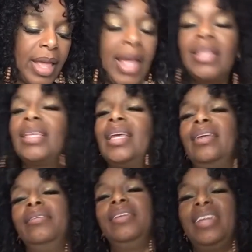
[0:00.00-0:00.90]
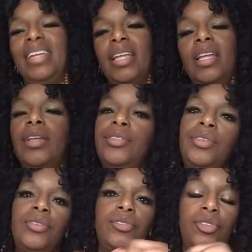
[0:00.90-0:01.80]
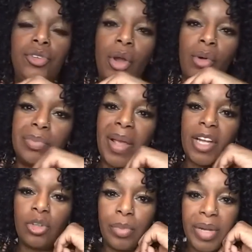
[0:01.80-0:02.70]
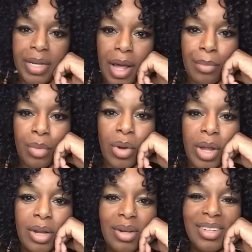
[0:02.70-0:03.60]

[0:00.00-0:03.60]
Anthony. You know it's past your bedtime, boy.